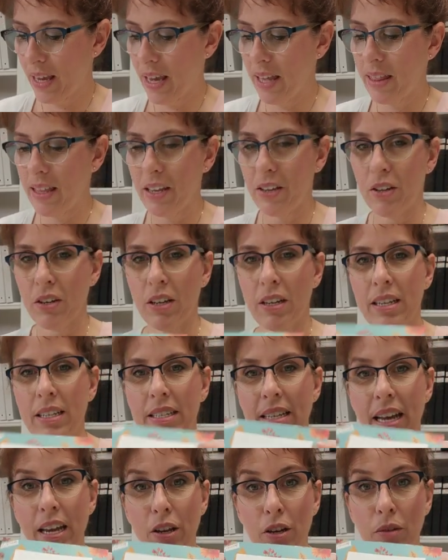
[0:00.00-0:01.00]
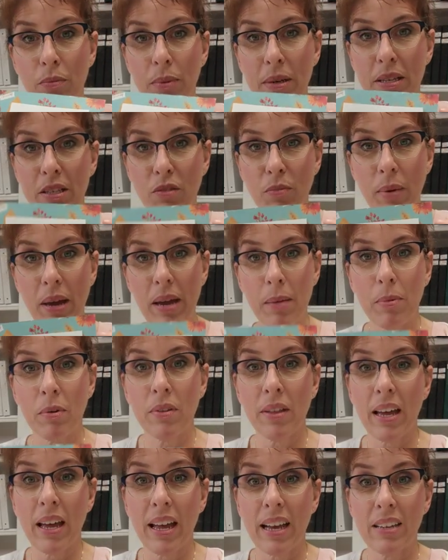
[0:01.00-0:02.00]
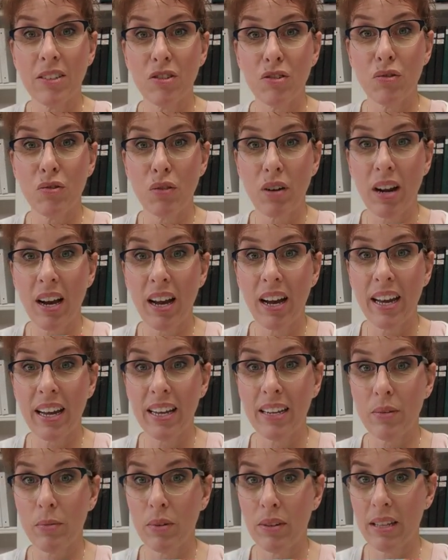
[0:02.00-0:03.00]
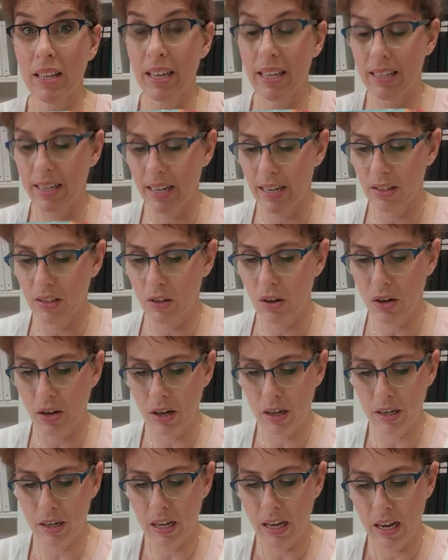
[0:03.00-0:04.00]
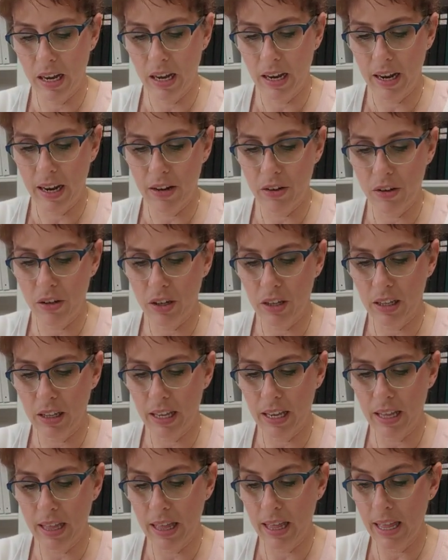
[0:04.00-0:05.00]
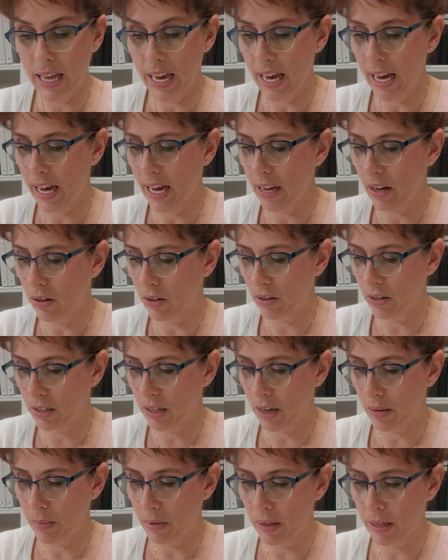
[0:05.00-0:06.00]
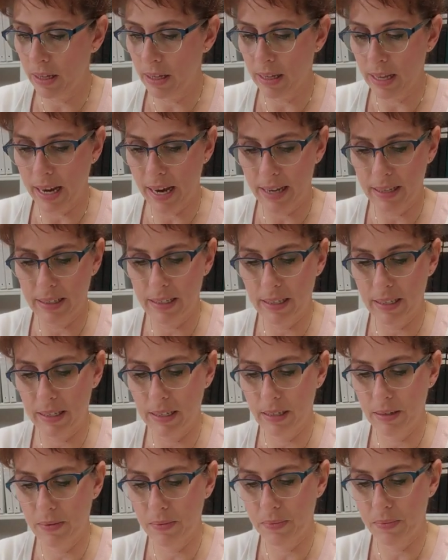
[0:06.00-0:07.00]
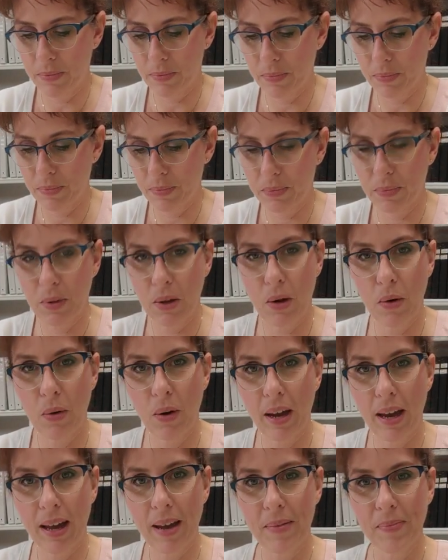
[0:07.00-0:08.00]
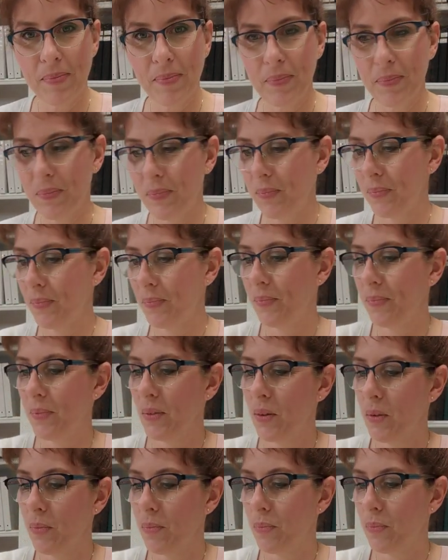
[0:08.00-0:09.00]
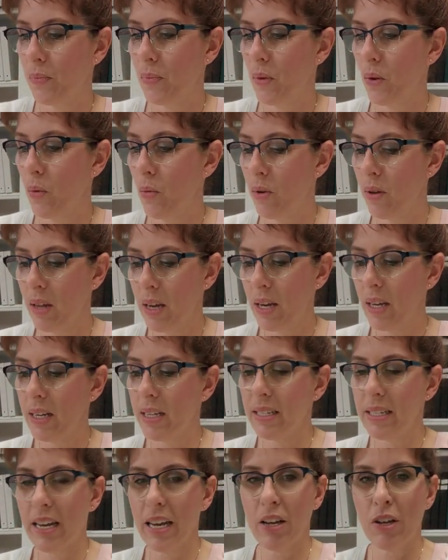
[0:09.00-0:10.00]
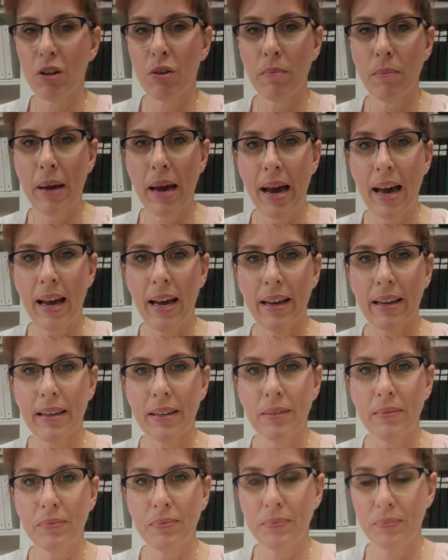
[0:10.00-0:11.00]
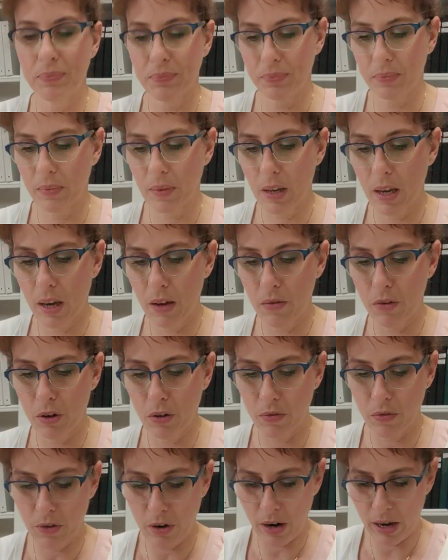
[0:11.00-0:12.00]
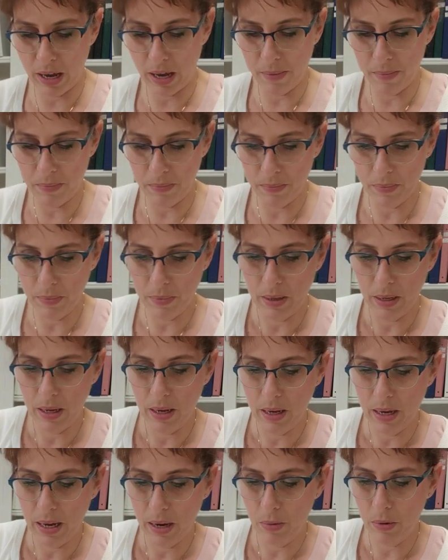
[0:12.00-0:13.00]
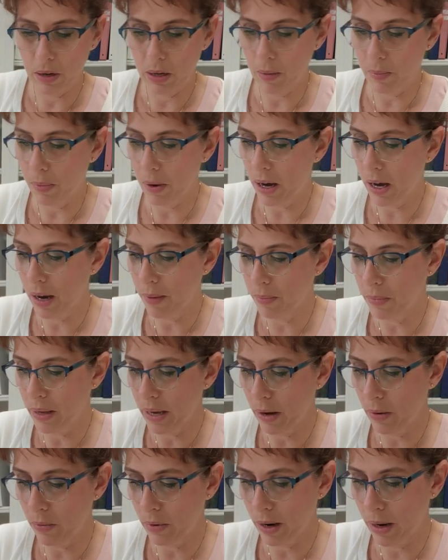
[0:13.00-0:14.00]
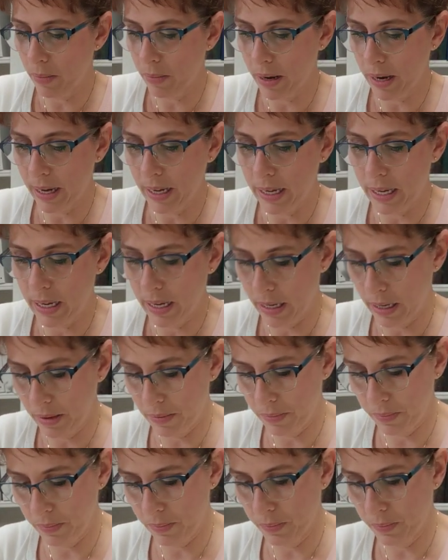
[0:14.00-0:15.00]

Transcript: and then you're going to take your piece of paper that has dried with the index card, and you're going to lay that on top of the glass. Okay? We're then going to take your back of your frame. We're going to pop that right back in.